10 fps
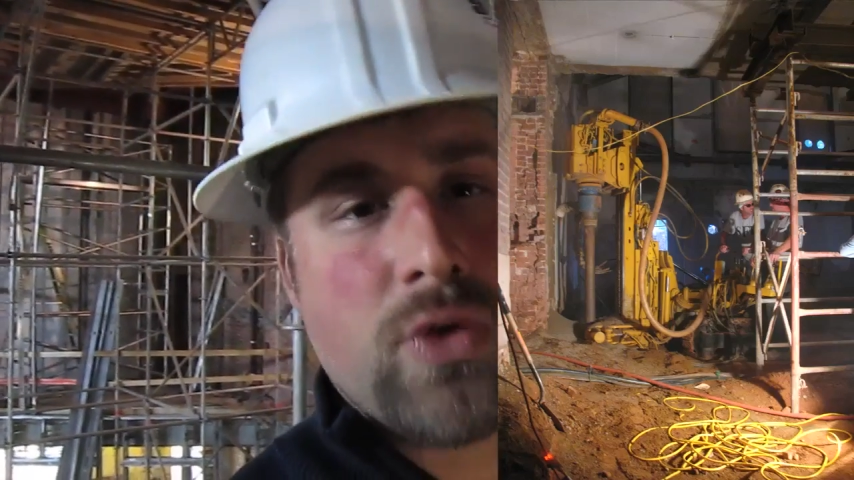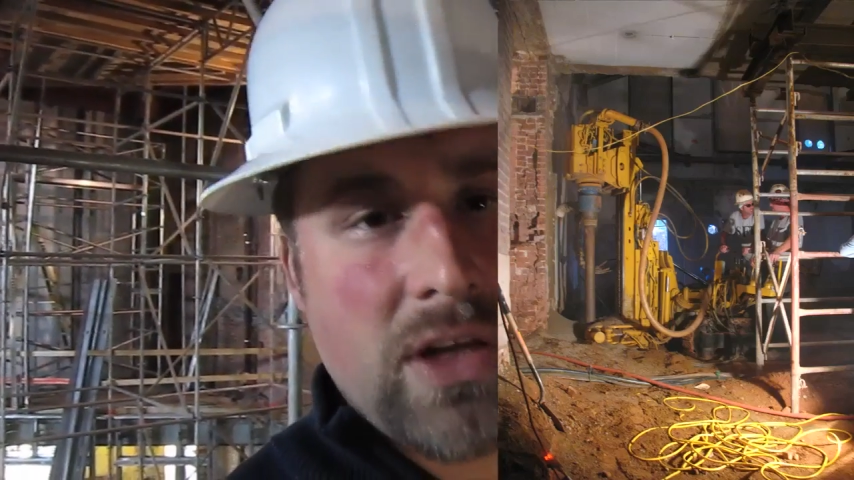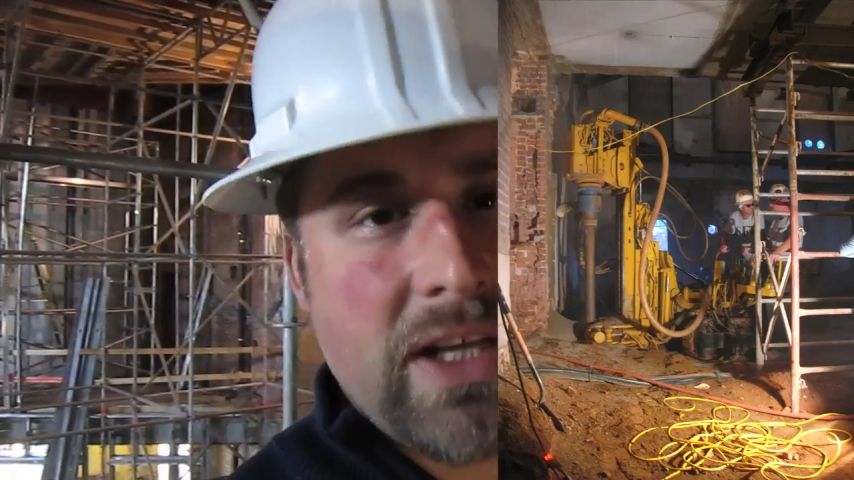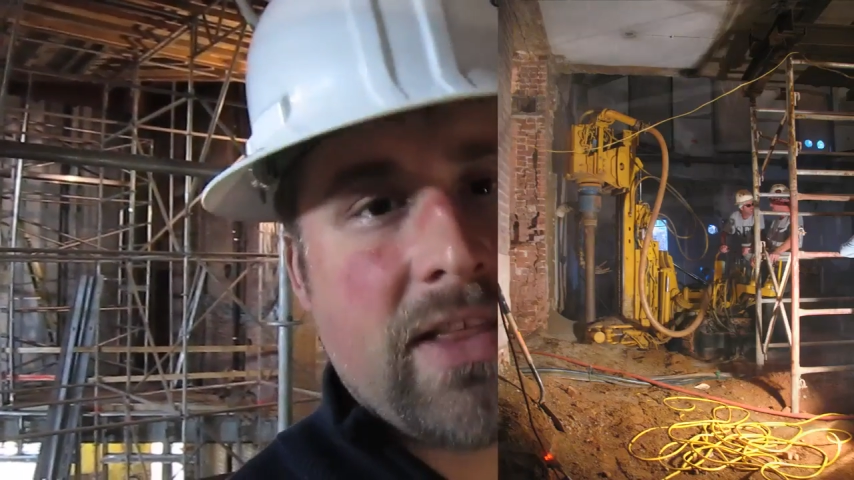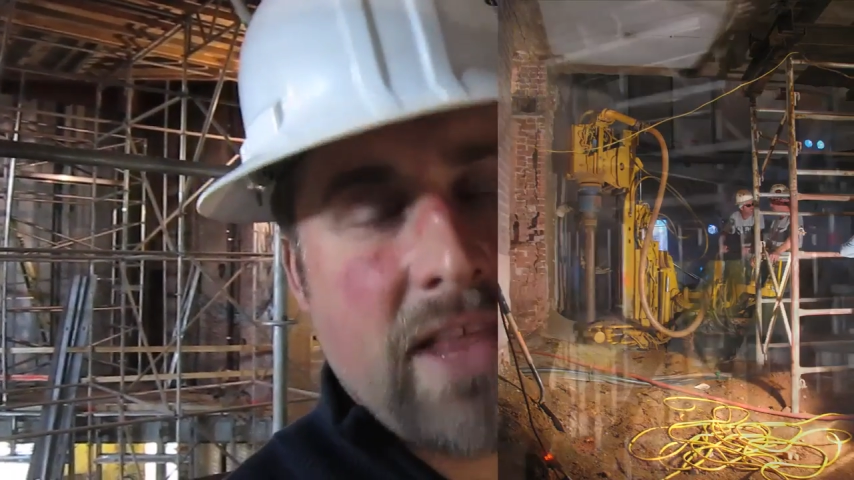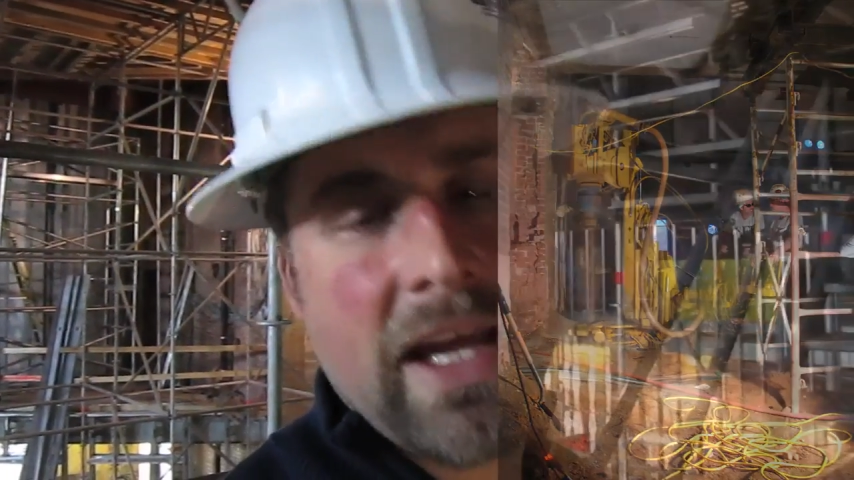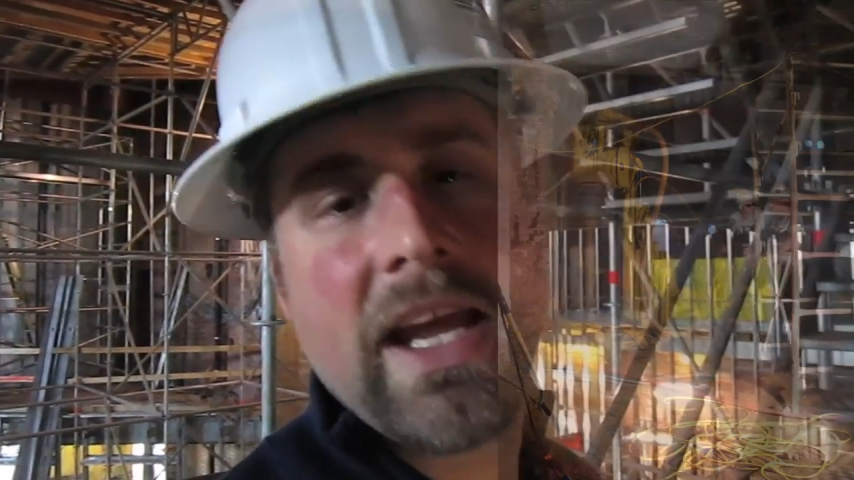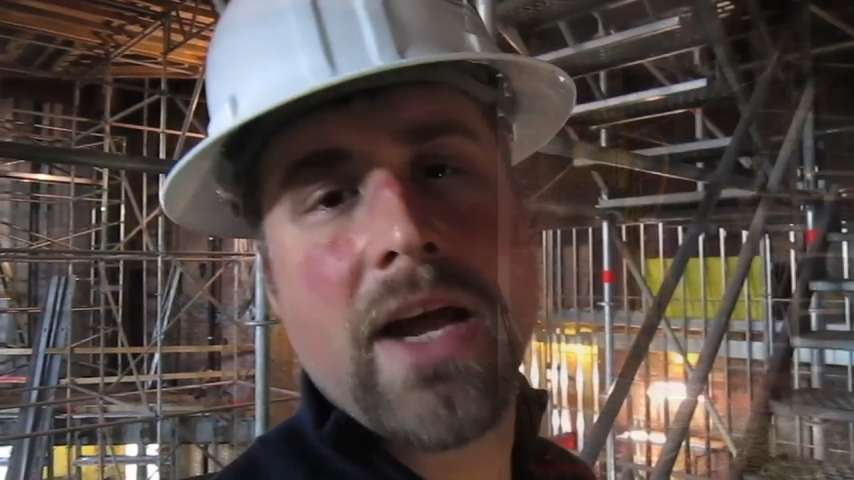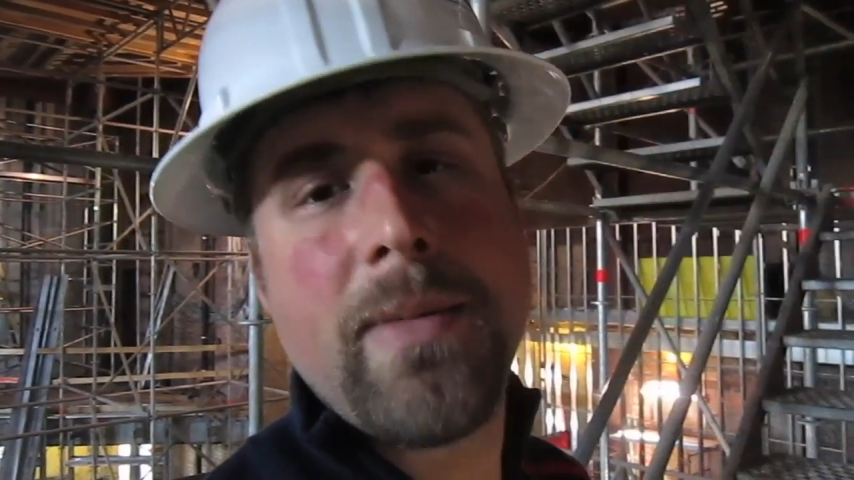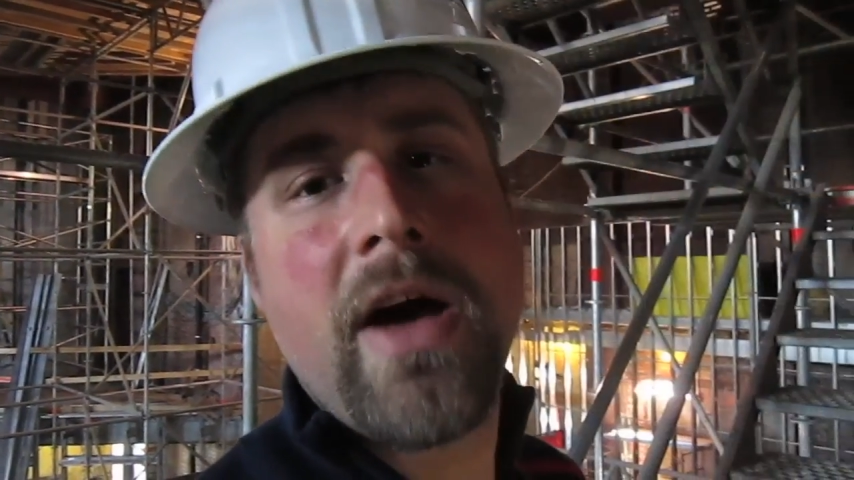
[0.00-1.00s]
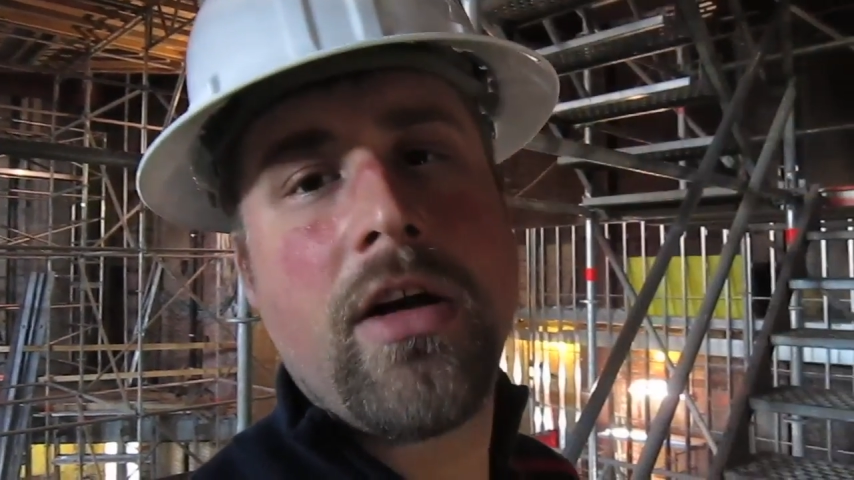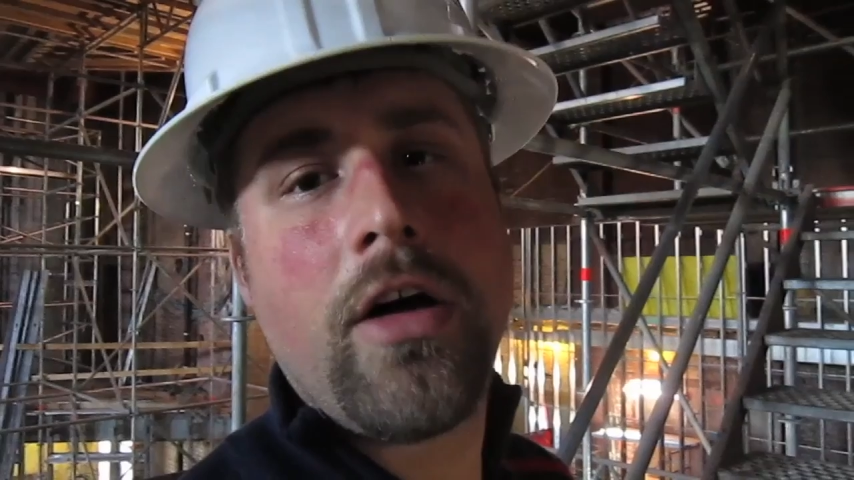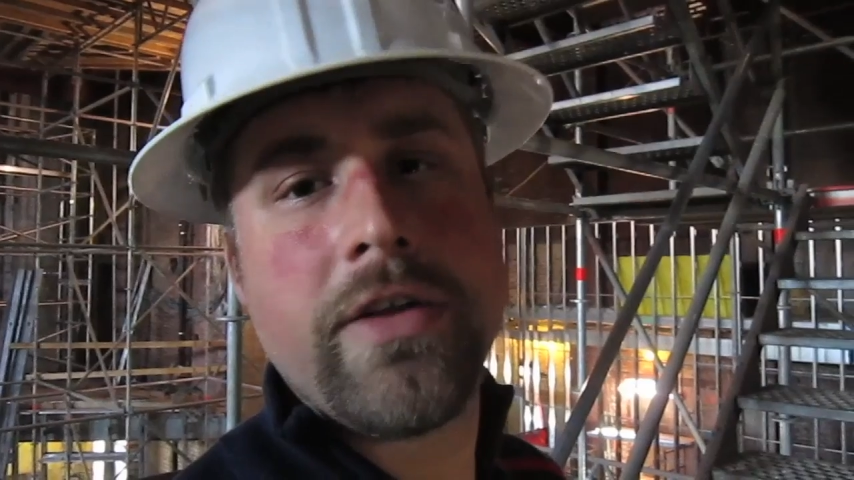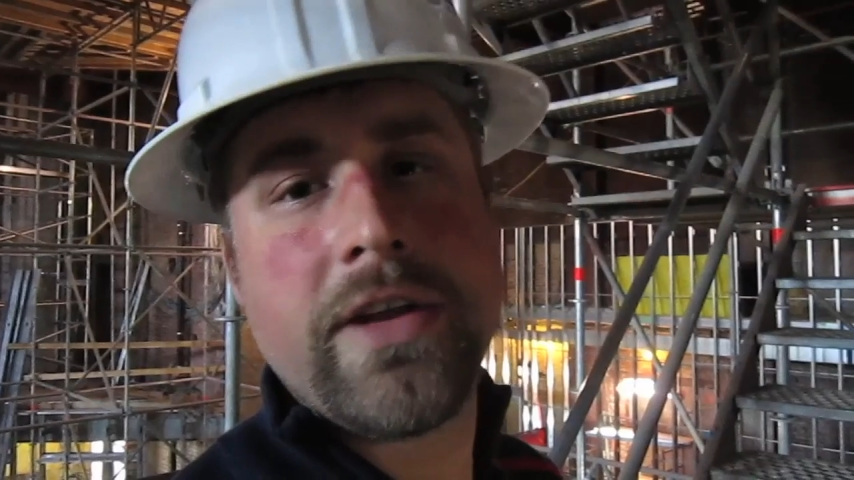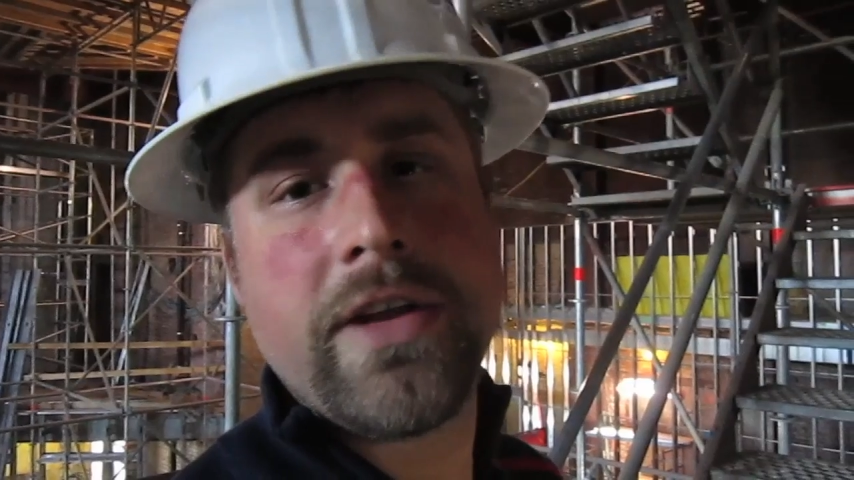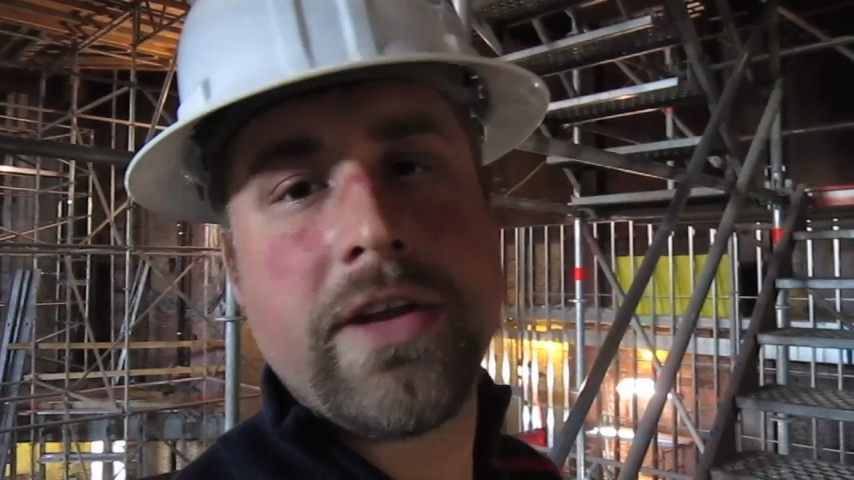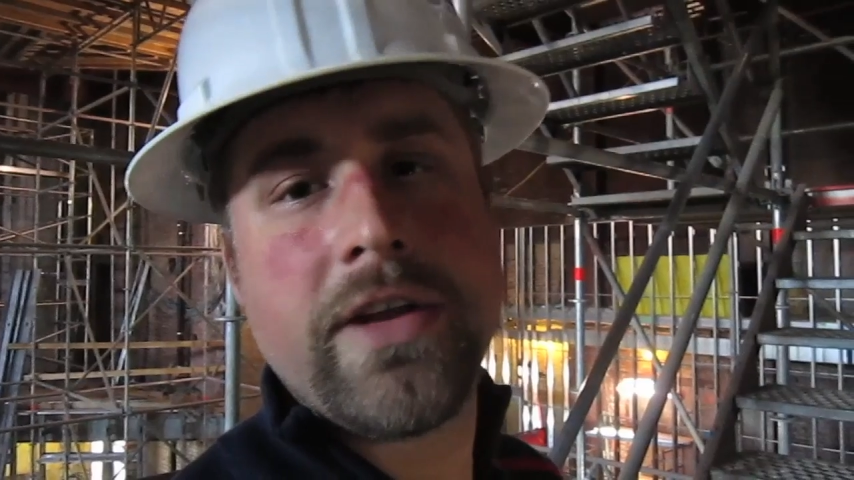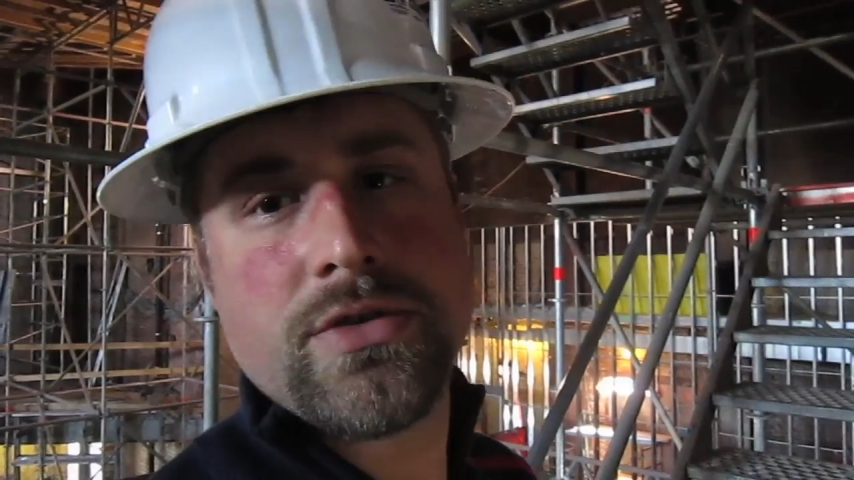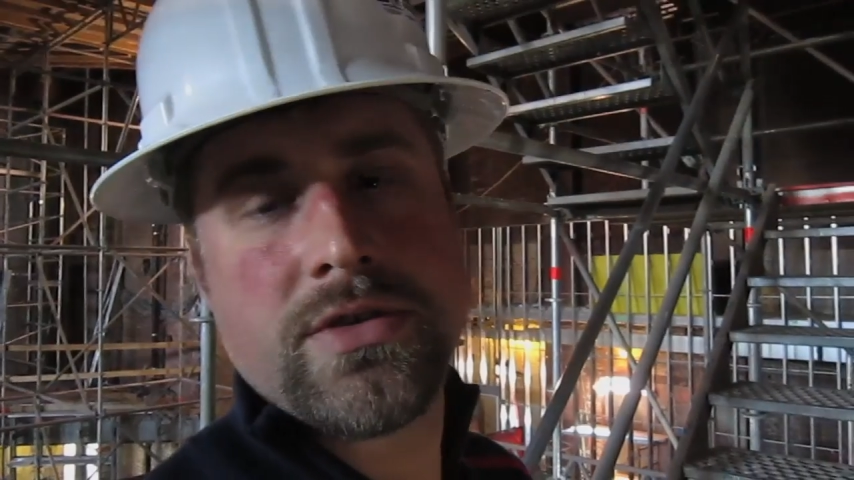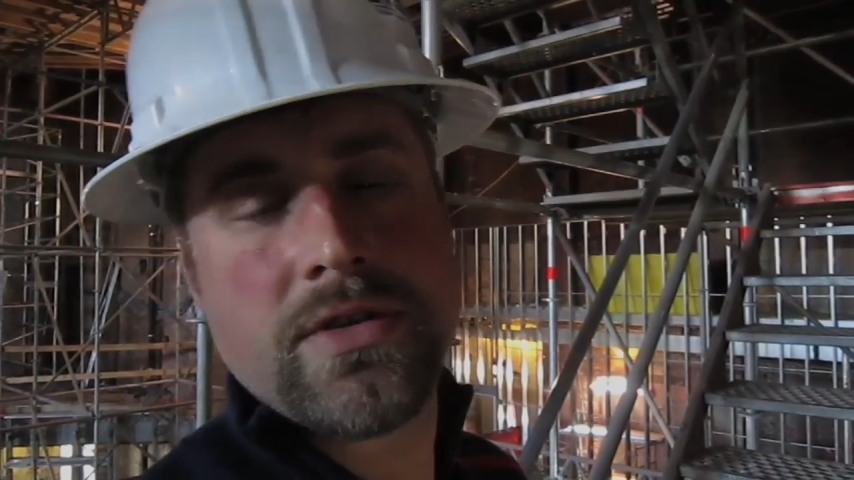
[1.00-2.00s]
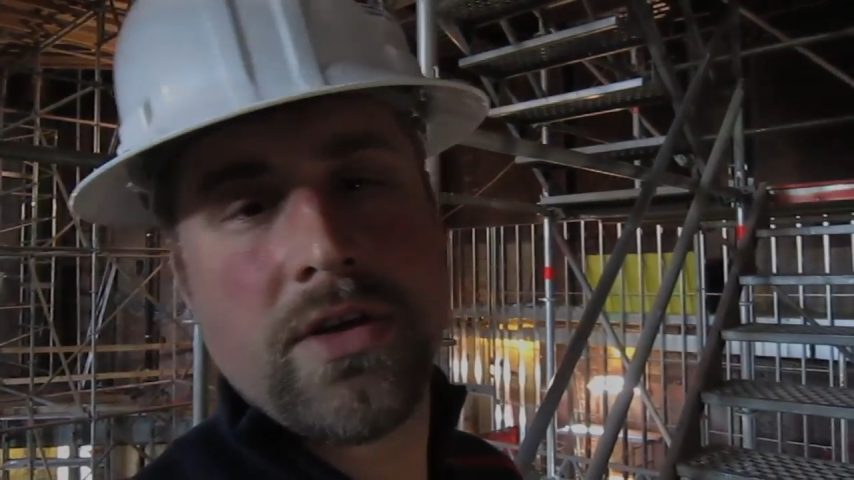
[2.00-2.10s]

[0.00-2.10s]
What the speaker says: really thinking about all the issues.